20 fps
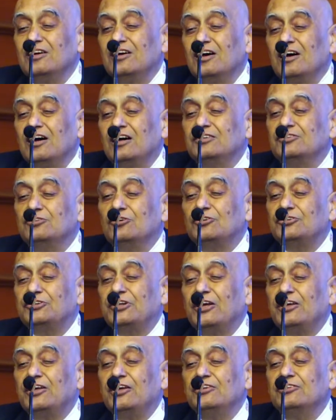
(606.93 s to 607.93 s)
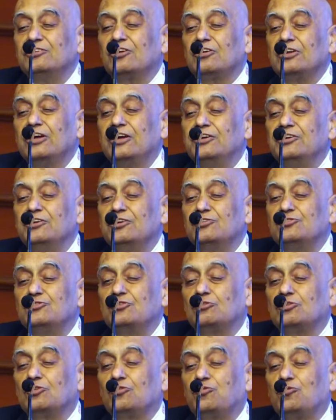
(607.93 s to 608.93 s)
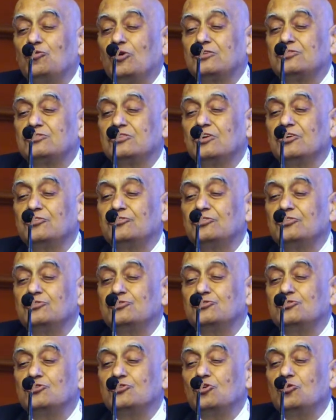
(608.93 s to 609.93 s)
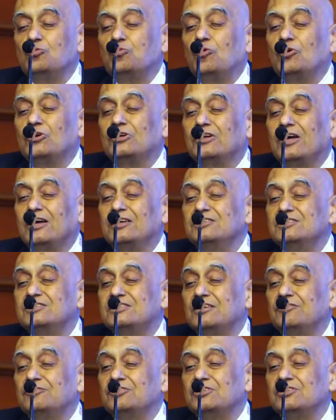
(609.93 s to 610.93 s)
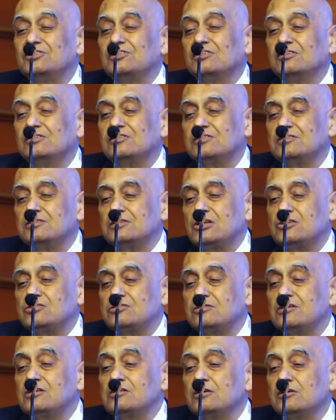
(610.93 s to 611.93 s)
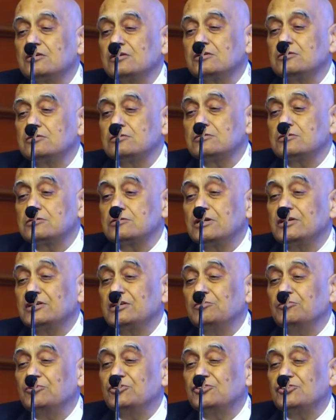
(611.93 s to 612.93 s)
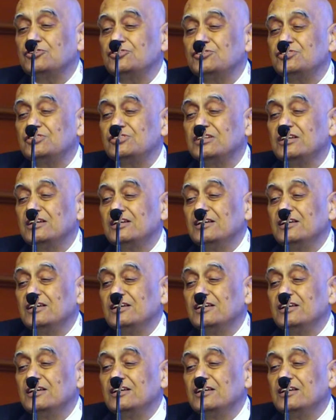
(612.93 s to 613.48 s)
and you are taking the radius of the flow acceleration 0.97 centimeters,